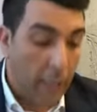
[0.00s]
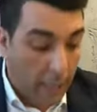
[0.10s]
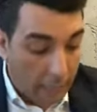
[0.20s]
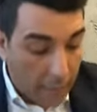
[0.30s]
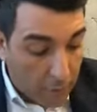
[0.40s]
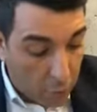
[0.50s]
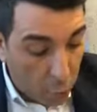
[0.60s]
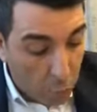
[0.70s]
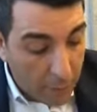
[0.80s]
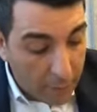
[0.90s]
and that's
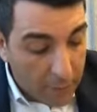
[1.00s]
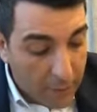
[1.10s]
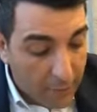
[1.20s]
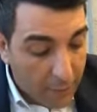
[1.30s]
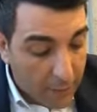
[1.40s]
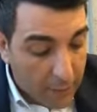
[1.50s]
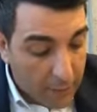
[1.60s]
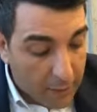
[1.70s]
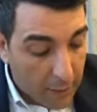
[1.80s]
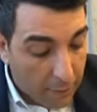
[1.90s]
Truma Tetzaveh
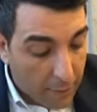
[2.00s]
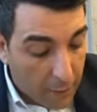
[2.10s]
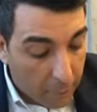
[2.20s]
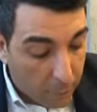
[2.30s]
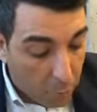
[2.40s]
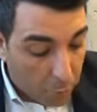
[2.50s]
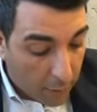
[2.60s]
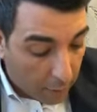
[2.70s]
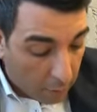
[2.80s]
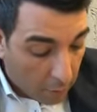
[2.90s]
Kitisa Ekel
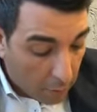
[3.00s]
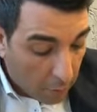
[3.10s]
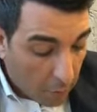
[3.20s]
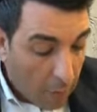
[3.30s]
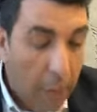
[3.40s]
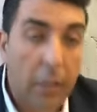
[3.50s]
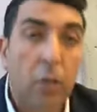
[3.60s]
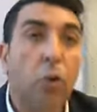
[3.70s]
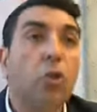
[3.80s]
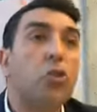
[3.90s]
Pikudei, and that
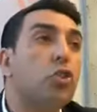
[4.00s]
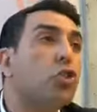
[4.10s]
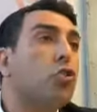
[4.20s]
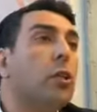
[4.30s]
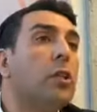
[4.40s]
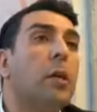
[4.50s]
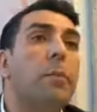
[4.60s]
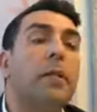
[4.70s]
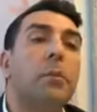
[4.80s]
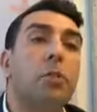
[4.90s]
talks strictly
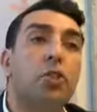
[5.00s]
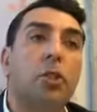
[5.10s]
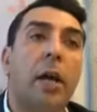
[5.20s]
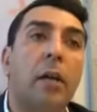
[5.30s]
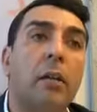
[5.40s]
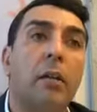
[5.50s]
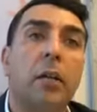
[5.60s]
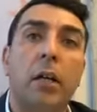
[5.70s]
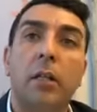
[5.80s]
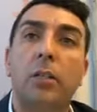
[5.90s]
about the Mishkan
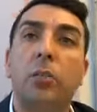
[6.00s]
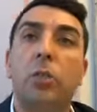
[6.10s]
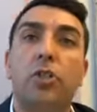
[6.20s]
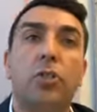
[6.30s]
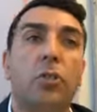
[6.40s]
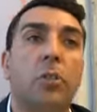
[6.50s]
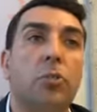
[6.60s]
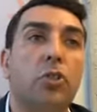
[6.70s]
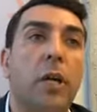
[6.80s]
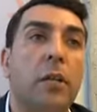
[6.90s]
and the donations to the
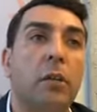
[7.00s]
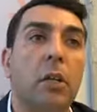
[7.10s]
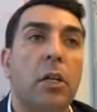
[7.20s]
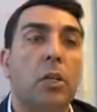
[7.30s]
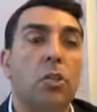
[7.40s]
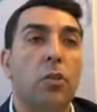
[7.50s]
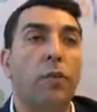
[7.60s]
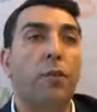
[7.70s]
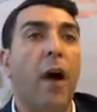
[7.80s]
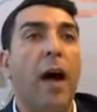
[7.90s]
Mishkan. So
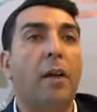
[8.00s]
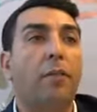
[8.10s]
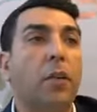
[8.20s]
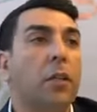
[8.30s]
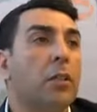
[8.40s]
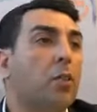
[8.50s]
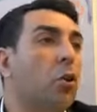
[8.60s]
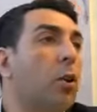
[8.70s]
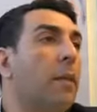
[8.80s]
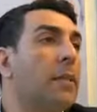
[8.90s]
five that
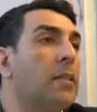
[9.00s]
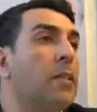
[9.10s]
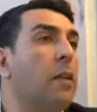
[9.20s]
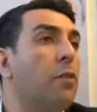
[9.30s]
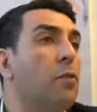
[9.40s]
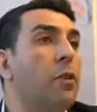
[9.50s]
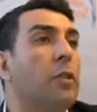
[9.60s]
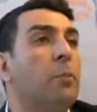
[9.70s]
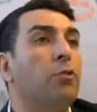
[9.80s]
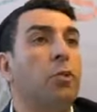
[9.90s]
talk about slavery,
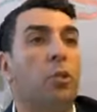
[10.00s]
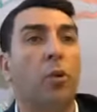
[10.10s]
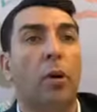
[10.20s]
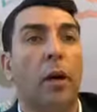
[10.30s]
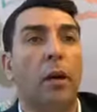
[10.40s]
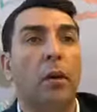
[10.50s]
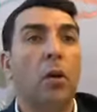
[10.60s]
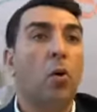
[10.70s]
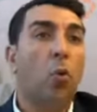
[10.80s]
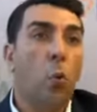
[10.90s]
redemption, the Torah.
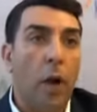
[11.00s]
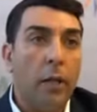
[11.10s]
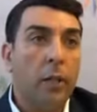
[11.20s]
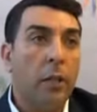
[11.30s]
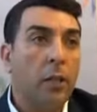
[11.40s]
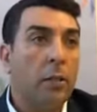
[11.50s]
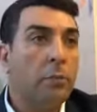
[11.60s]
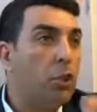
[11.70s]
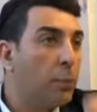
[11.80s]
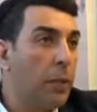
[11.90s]
One
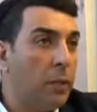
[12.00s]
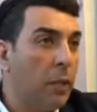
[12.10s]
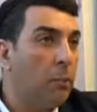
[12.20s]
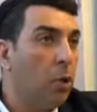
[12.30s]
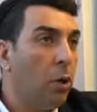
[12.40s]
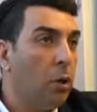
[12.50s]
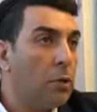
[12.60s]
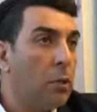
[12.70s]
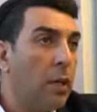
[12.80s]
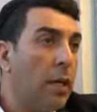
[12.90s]
Mishpatim
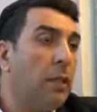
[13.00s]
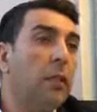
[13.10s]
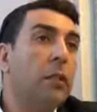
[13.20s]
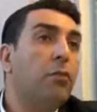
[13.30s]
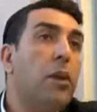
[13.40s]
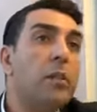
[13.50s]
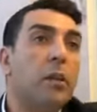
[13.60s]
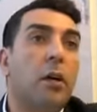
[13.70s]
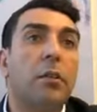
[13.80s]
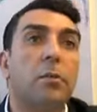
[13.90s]
laws, and then the rest
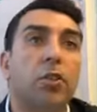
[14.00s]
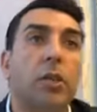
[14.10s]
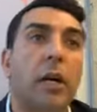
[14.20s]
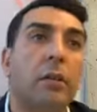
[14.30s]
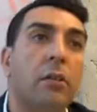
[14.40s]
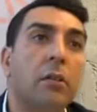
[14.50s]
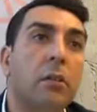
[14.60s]
are the Mishkan.